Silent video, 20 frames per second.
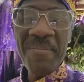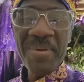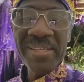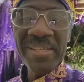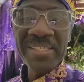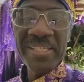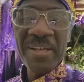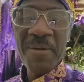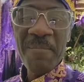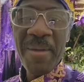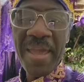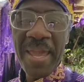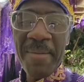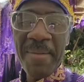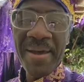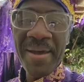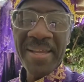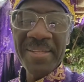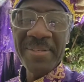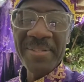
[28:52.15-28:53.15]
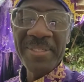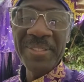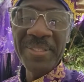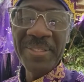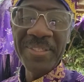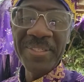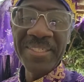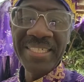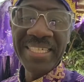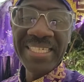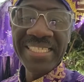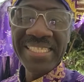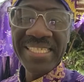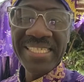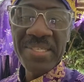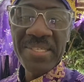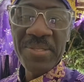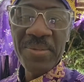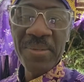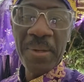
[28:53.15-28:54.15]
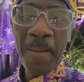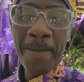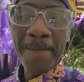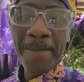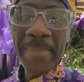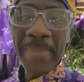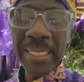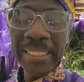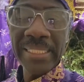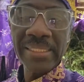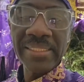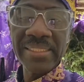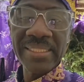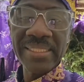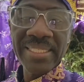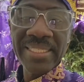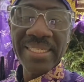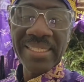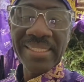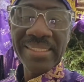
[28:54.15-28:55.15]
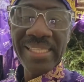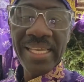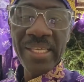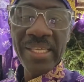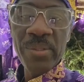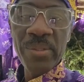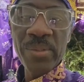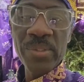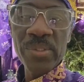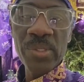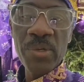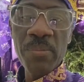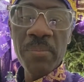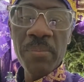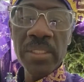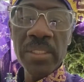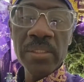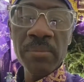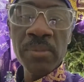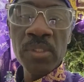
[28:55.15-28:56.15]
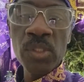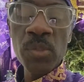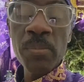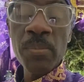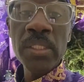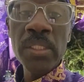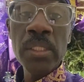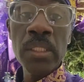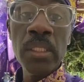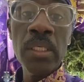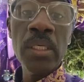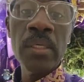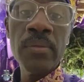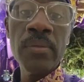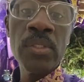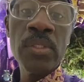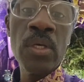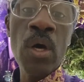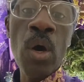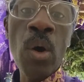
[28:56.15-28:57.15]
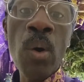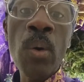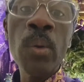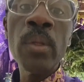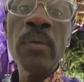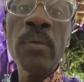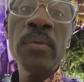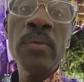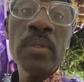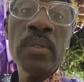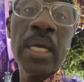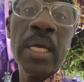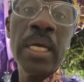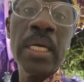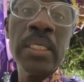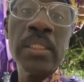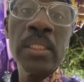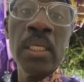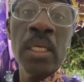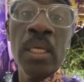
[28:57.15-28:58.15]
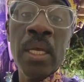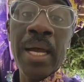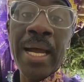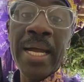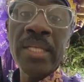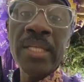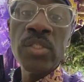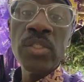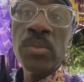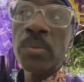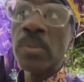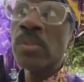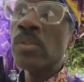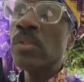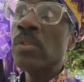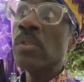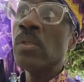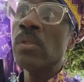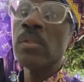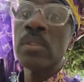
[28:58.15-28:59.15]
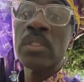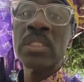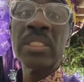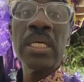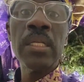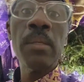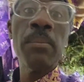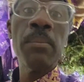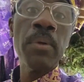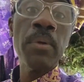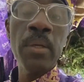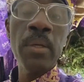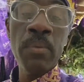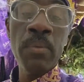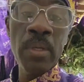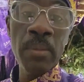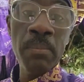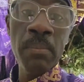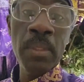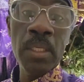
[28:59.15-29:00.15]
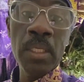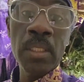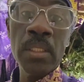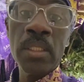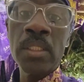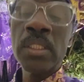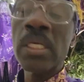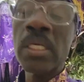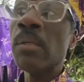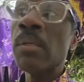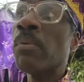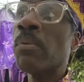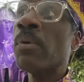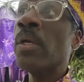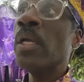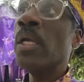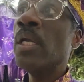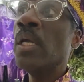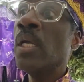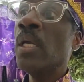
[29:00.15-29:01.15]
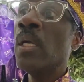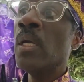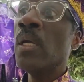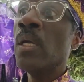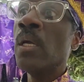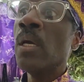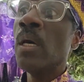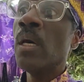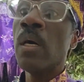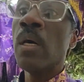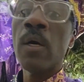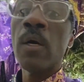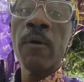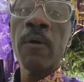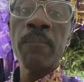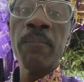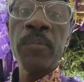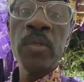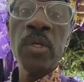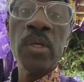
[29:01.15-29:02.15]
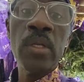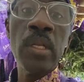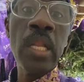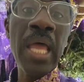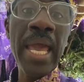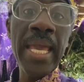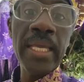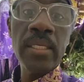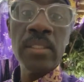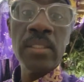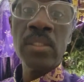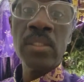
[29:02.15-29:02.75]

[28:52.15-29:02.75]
What's up, babe? How you doing? I ain't seen you in a minute. Thank you so much. And so much love to all of you guys. I just want you to know, celebrate with me. Celebrate your likes.